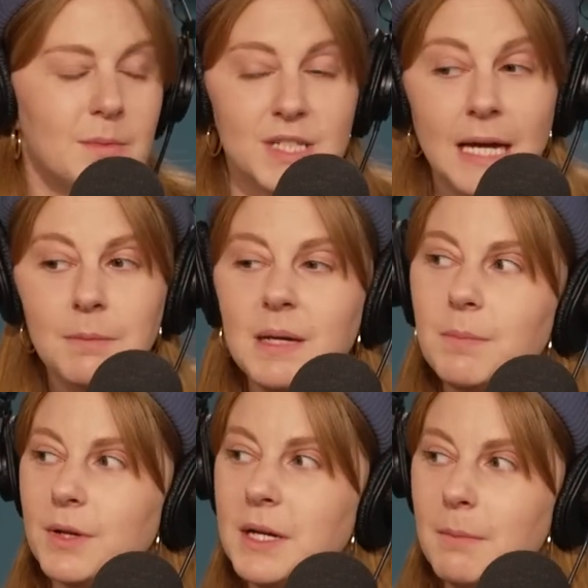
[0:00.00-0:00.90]
10
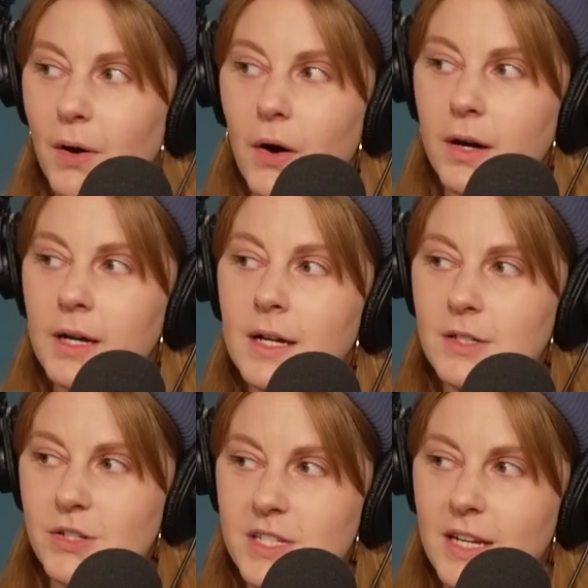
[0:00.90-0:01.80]
people in a bar
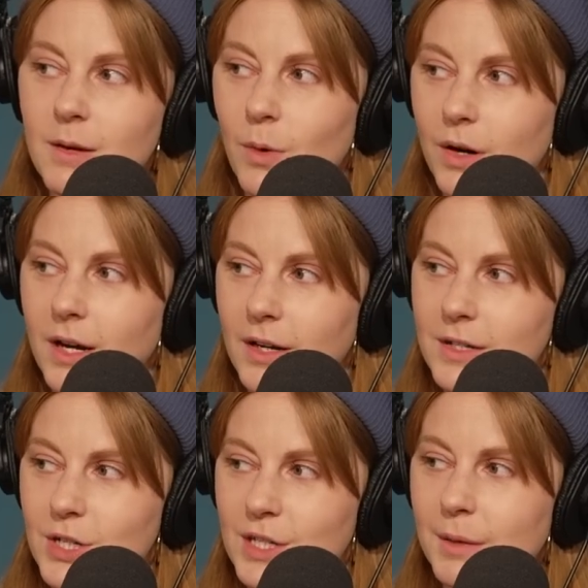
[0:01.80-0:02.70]
just sitting working on a
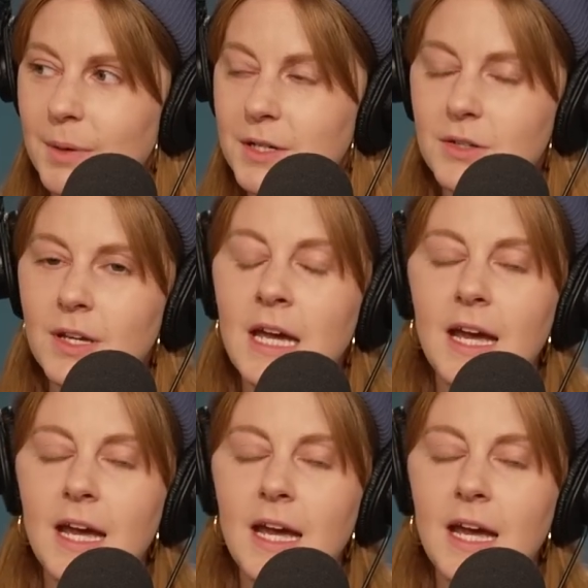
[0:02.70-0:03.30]
jigsaw puzzle.